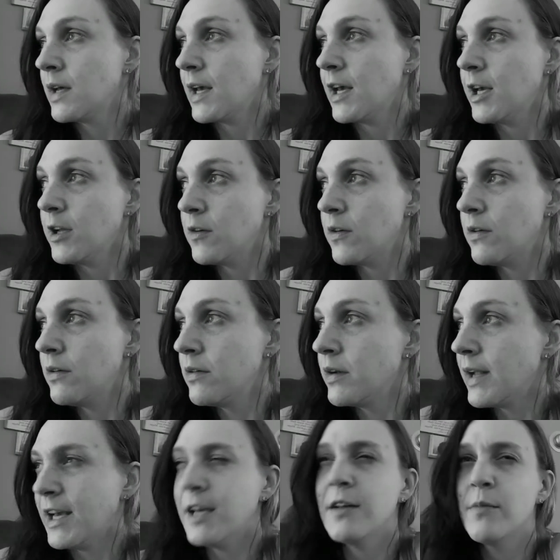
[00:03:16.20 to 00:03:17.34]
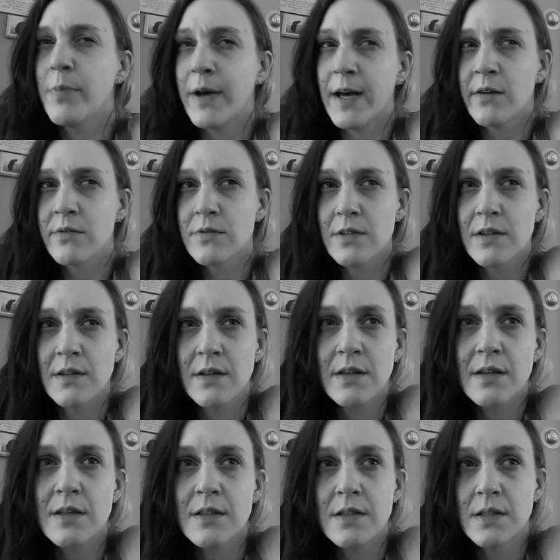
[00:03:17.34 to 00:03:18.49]
8 pounds, I think
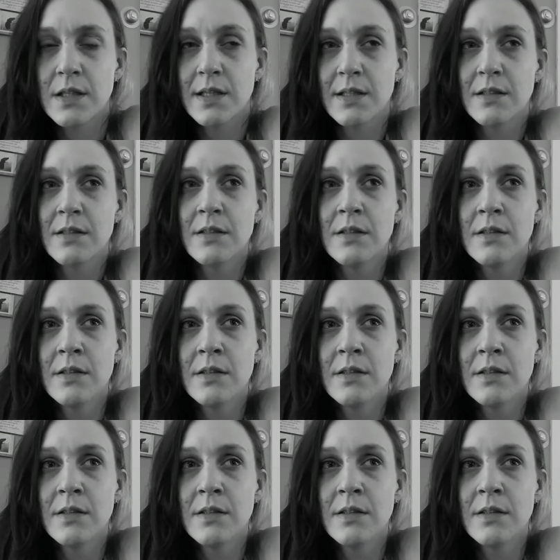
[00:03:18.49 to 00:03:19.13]
he said.